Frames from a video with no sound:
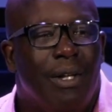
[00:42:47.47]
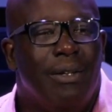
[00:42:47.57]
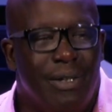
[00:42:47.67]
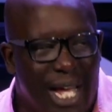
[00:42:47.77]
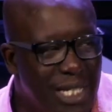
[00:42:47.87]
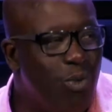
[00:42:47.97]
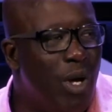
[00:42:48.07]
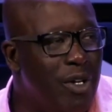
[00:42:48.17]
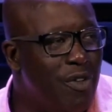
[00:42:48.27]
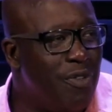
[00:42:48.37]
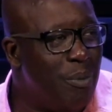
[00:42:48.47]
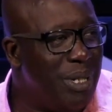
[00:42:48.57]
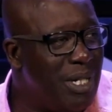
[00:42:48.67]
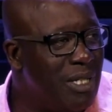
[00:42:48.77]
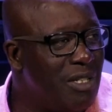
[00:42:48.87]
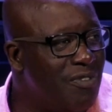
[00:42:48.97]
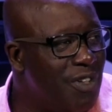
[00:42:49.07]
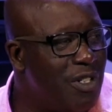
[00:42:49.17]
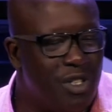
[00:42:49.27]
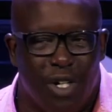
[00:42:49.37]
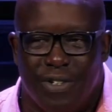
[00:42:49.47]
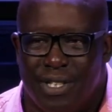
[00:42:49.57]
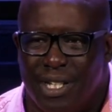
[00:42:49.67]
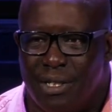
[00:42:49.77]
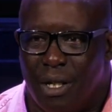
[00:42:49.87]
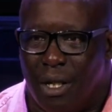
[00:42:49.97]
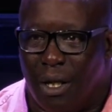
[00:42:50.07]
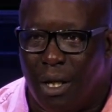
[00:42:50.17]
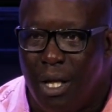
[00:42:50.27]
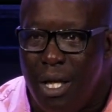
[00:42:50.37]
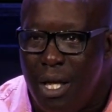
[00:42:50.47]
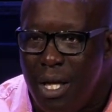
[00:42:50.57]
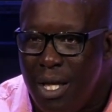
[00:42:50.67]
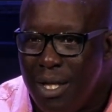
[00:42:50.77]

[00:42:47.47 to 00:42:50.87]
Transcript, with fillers: That's wonderful because in first service they said, huh?